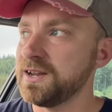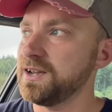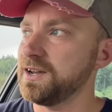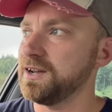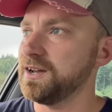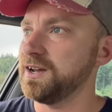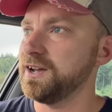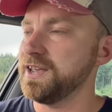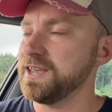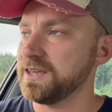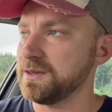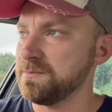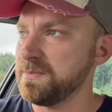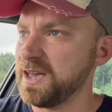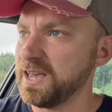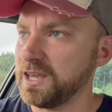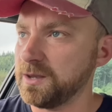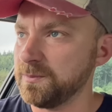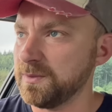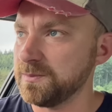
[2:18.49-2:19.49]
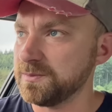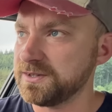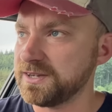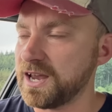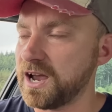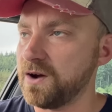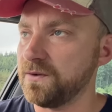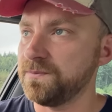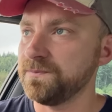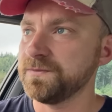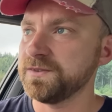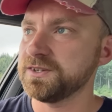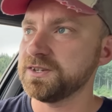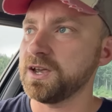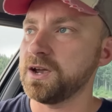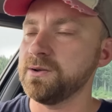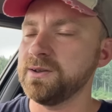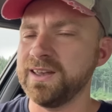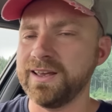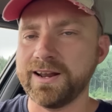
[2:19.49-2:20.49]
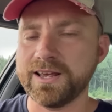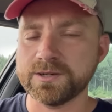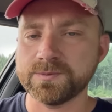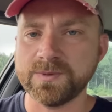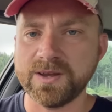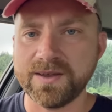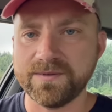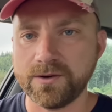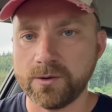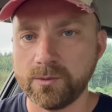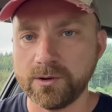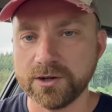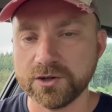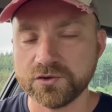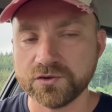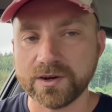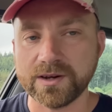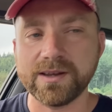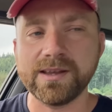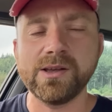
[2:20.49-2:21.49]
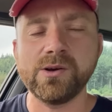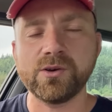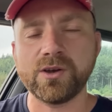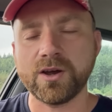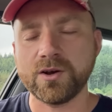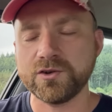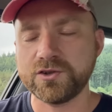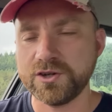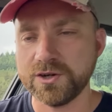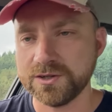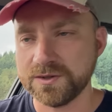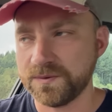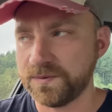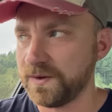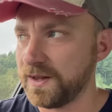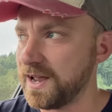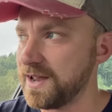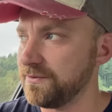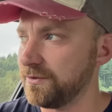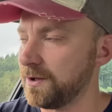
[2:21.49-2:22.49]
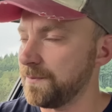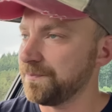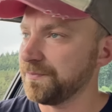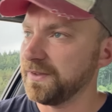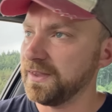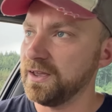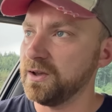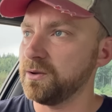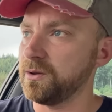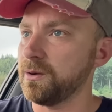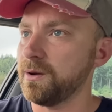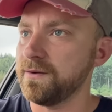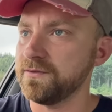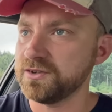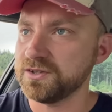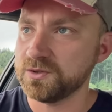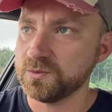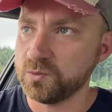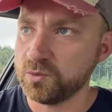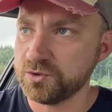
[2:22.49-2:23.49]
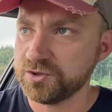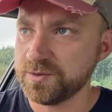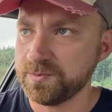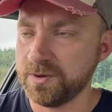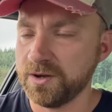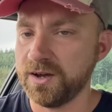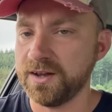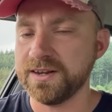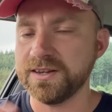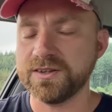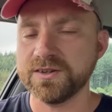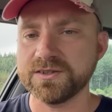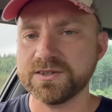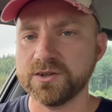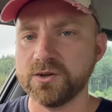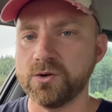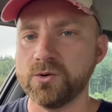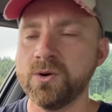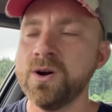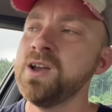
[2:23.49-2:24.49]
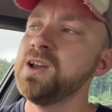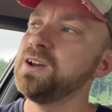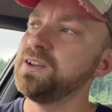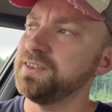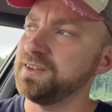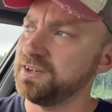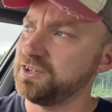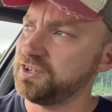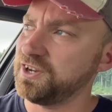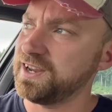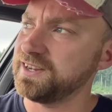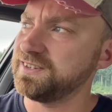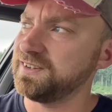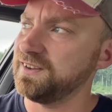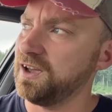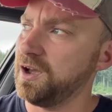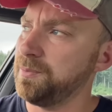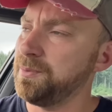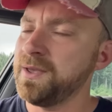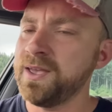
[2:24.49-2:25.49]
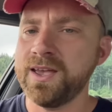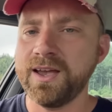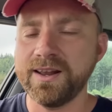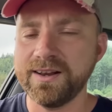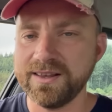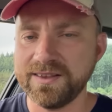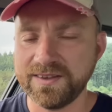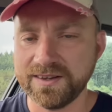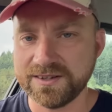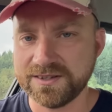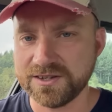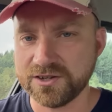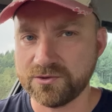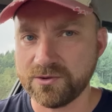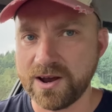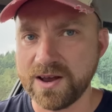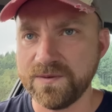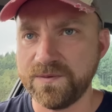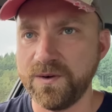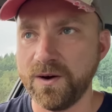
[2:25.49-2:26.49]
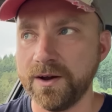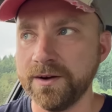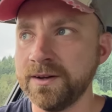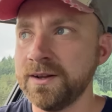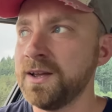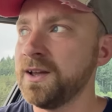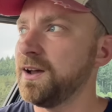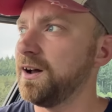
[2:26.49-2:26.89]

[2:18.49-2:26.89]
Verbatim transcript: Uh, he can make them himself. So he'll ask me if I want a drink. He'll go and choose a flavour. He'll go over to the water butt and he does it all. And then he shakes it up and he thinks it's great fun.